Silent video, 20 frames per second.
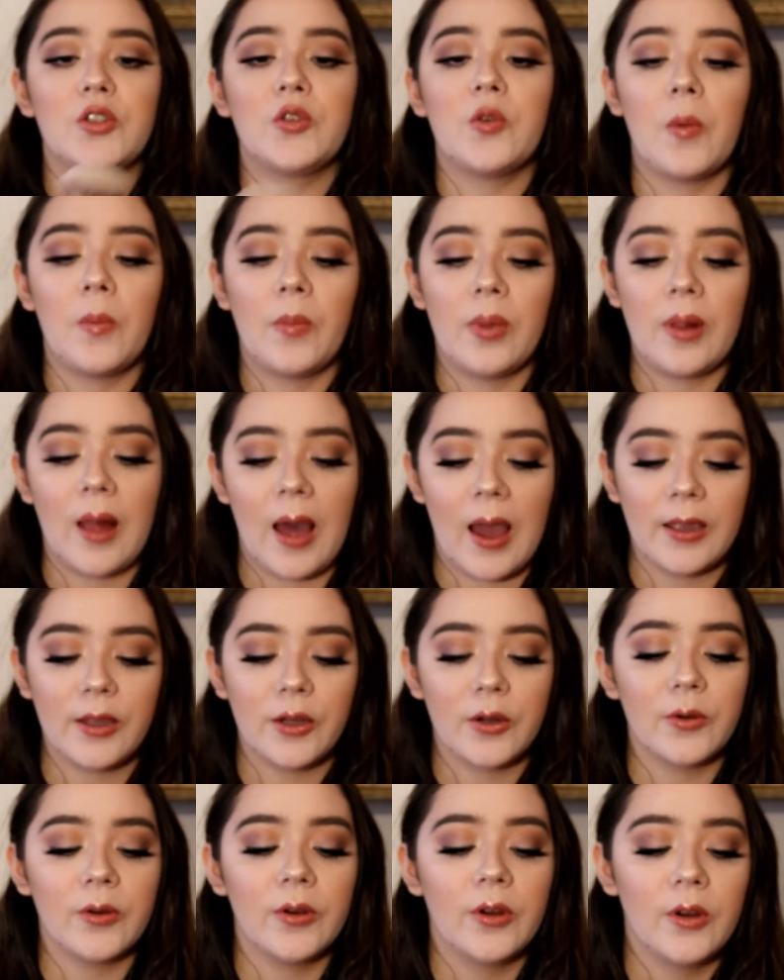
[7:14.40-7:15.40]
to apply
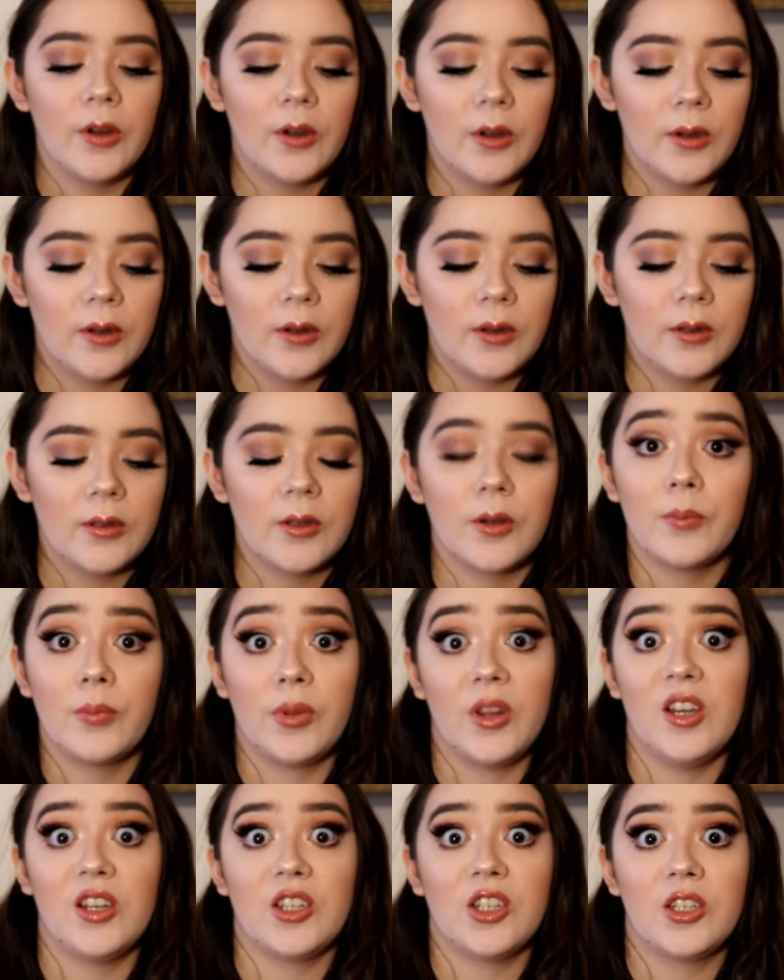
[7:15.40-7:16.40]
your
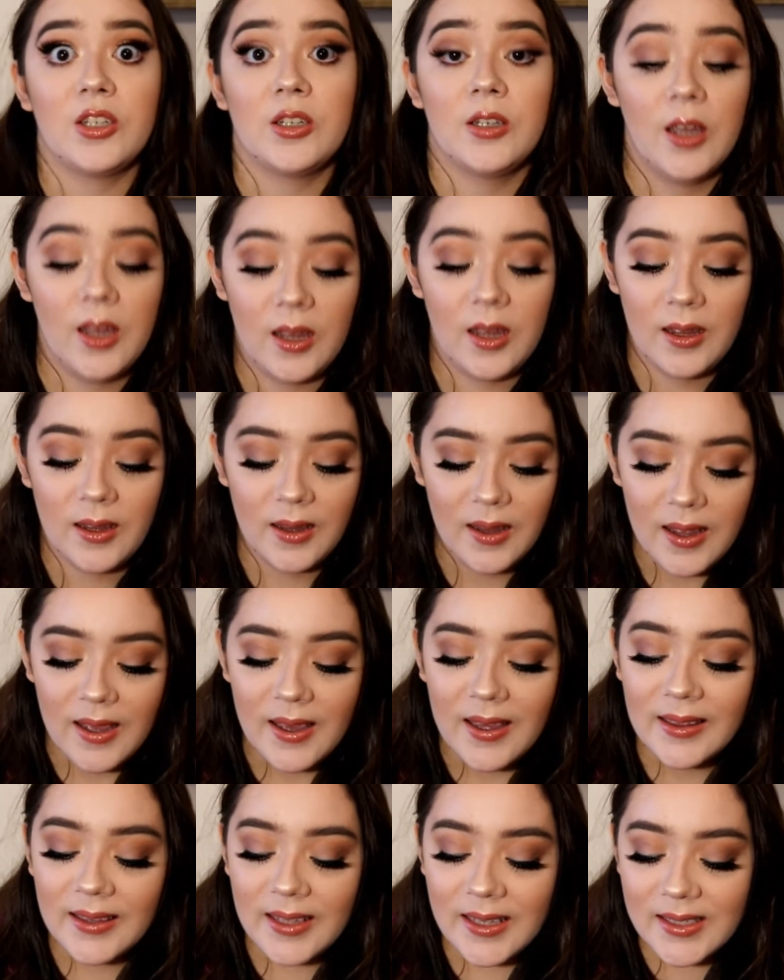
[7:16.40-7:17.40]
blush.
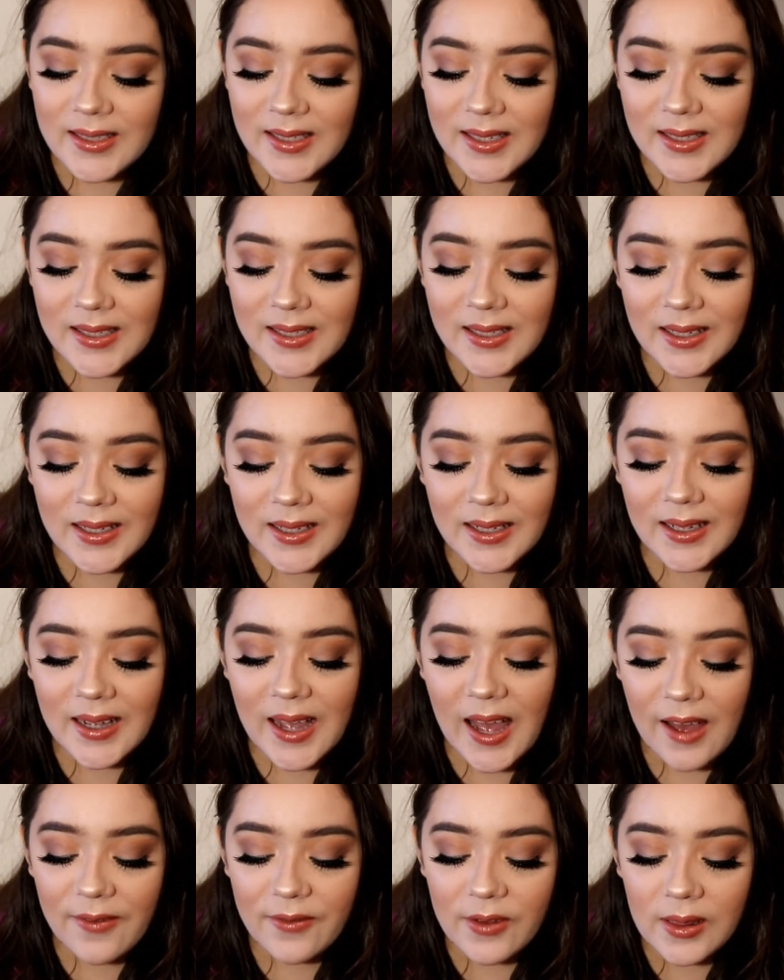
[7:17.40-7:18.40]
This is the
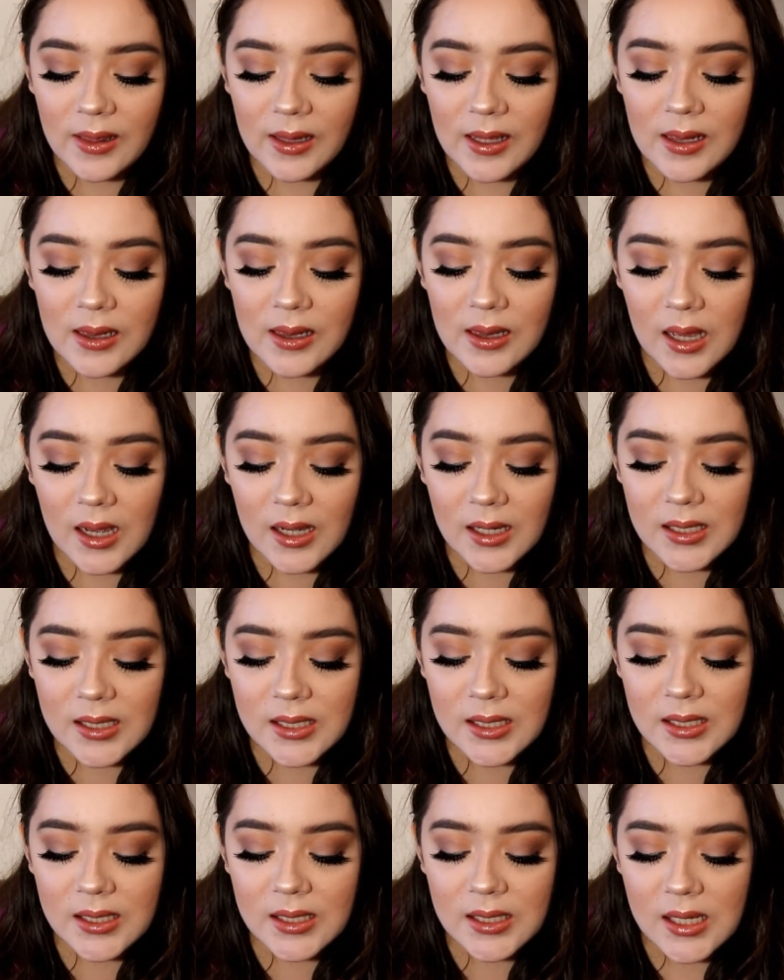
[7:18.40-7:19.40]
Heavenly
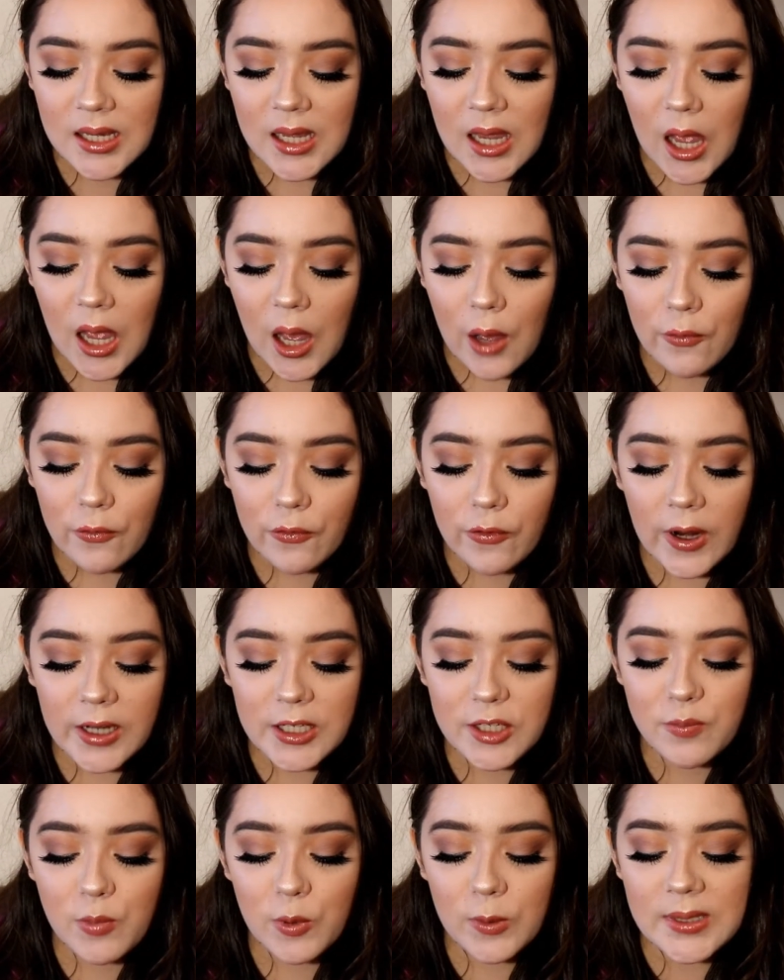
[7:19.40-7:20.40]
Luxe
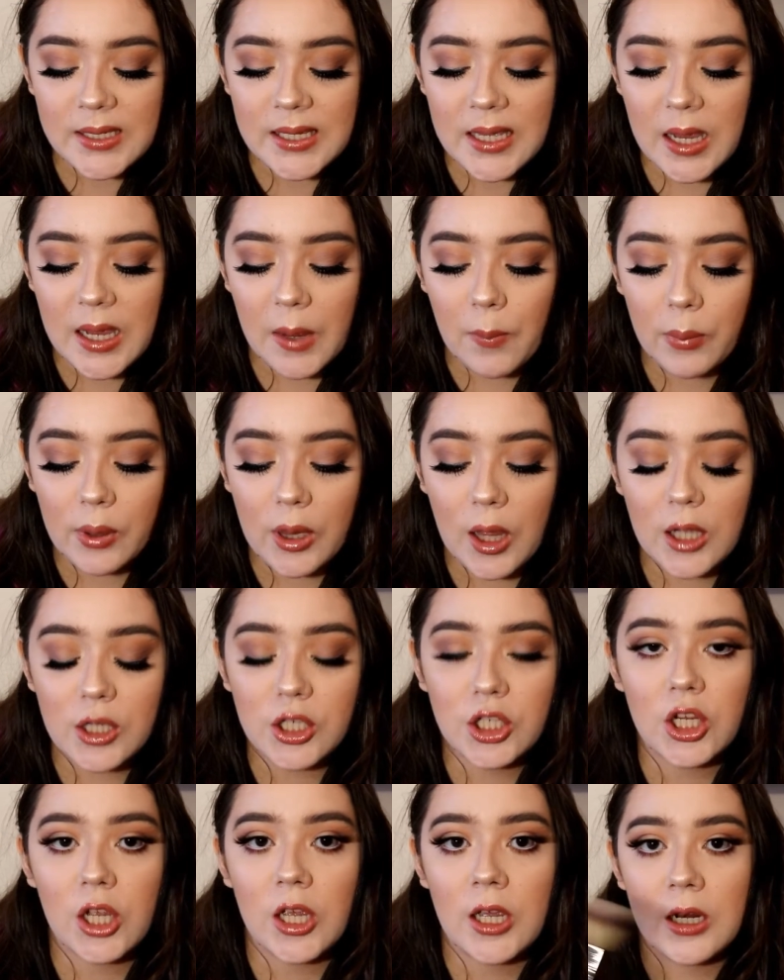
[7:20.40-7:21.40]
French Boutique
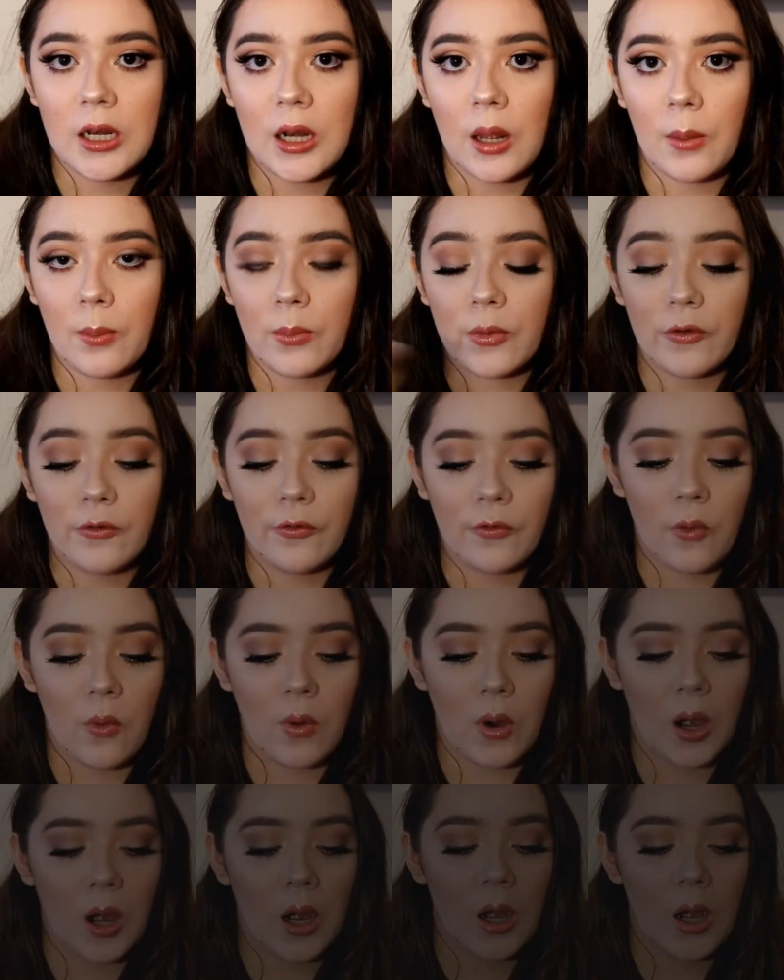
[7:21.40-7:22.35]
blush in number 4.